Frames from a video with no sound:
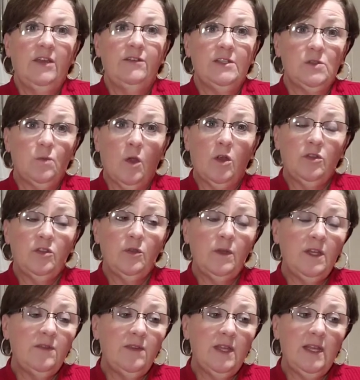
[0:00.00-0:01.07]
it's worth
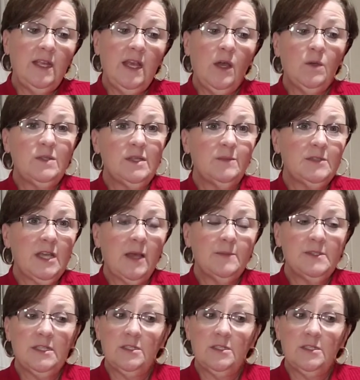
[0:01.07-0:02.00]
doing a video, sometimes